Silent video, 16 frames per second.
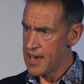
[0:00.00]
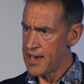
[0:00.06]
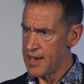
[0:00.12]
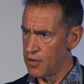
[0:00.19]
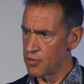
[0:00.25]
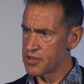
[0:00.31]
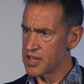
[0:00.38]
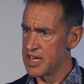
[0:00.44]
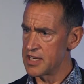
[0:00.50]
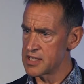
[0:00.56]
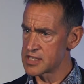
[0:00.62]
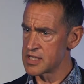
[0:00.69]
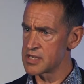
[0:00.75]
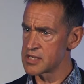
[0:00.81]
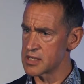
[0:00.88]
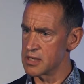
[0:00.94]
healthcare
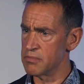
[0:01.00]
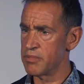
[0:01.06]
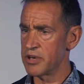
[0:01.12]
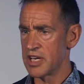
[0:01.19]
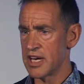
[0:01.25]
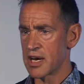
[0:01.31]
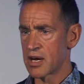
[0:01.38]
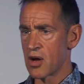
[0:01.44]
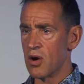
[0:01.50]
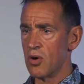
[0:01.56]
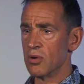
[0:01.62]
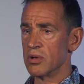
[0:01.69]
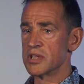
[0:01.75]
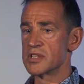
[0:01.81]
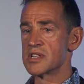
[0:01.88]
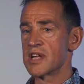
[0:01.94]
system, but our
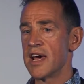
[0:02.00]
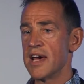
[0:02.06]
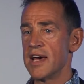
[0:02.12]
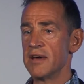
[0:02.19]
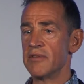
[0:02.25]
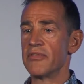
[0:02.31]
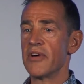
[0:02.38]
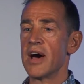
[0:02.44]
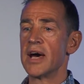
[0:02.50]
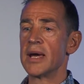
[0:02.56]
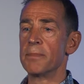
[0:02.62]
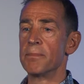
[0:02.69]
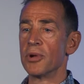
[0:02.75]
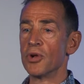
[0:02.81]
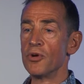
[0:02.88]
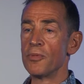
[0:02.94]
goal is to have a
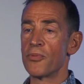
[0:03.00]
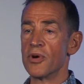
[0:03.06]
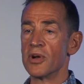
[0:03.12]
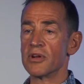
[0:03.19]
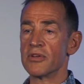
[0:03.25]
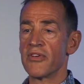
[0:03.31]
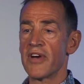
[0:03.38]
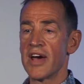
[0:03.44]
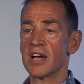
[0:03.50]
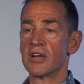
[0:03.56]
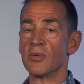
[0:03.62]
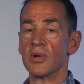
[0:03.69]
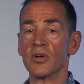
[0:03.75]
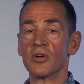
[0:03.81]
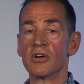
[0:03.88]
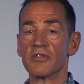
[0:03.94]
blueprint of how do
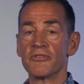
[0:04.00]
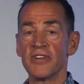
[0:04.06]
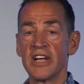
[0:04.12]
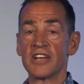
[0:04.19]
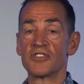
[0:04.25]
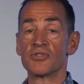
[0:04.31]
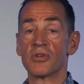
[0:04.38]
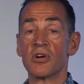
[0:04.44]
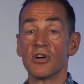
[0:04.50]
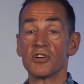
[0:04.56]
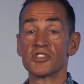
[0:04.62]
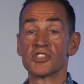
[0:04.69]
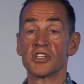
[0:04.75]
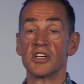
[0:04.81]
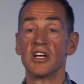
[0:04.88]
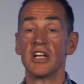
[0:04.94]
we look at financial
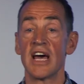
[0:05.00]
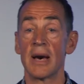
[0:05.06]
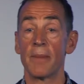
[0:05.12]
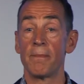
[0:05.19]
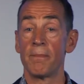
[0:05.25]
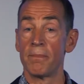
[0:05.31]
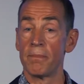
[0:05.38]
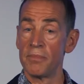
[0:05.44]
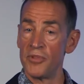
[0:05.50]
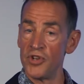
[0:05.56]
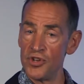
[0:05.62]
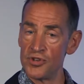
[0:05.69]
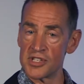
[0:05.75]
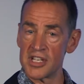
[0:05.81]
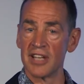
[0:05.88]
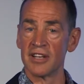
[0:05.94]
costs in our
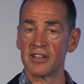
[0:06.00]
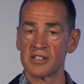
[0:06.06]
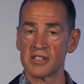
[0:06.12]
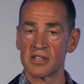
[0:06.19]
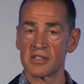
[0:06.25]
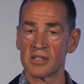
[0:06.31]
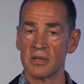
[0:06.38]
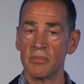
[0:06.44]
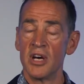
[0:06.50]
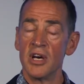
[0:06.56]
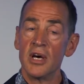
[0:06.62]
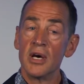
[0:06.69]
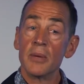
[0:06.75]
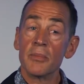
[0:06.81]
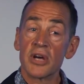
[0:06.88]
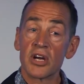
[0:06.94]
New Zealand system,
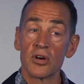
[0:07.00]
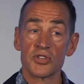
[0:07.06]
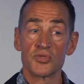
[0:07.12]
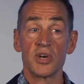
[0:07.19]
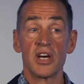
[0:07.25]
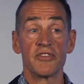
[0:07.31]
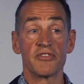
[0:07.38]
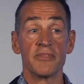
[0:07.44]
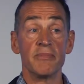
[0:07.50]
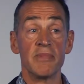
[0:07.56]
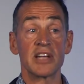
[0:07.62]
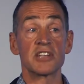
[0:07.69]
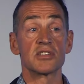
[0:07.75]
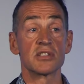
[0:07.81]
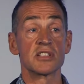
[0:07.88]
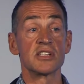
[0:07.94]
because we have
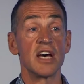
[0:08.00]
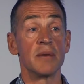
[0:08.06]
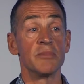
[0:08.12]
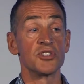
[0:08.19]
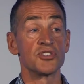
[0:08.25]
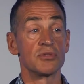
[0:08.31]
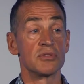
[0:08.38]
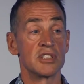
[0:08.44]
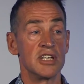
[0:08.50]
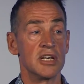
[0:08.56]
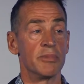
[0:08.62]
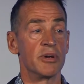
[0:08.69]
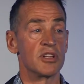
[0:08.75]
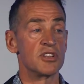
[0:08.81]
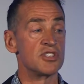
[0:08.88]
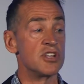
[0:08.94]
much the same issues here,
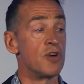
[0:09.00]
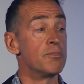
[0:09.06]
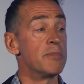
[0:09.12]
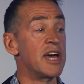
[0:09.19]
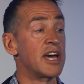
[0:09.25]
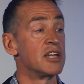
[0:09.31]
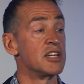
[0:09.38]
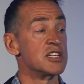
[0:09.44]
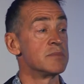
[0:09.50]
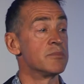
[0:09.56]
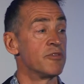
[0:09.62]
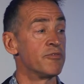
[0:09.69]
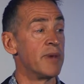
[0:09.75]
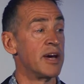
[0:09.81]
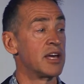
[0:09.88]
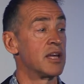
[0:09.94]
but there's no mechanism
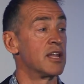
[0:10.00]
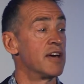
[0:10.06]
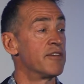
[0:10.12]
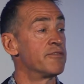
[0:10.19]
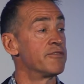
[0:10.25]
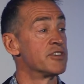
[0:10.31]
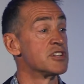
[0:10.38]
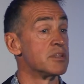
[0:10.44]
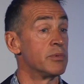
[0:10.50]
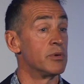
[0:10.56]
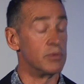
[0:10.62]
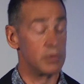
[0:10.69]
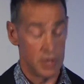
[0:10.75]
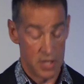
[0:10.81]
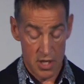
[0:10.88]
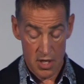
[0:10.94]
of making that visible.